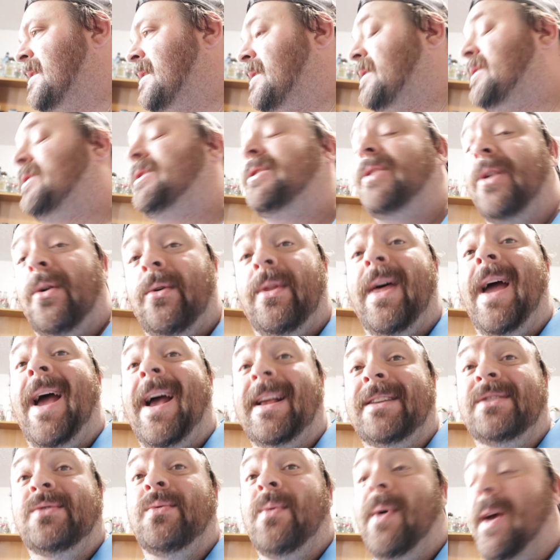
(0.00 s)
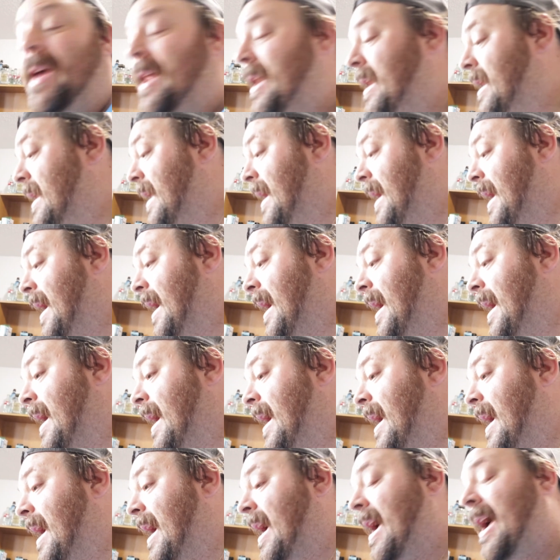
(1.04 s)
So that's when,
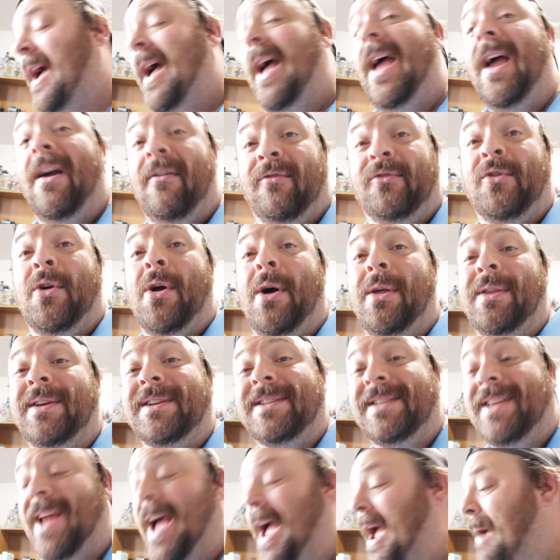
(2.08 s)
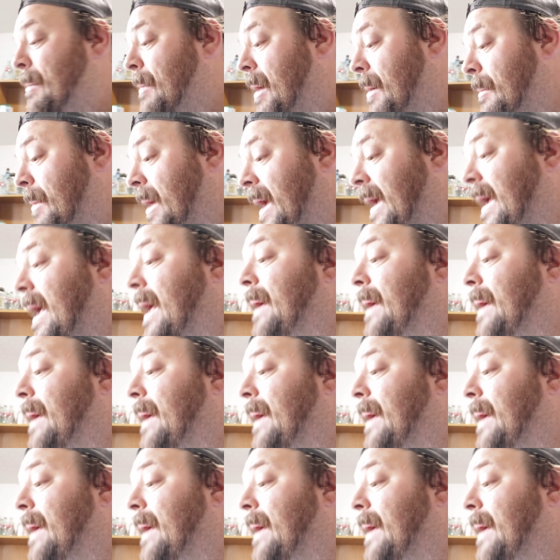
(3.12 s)
after all this time, I'm like,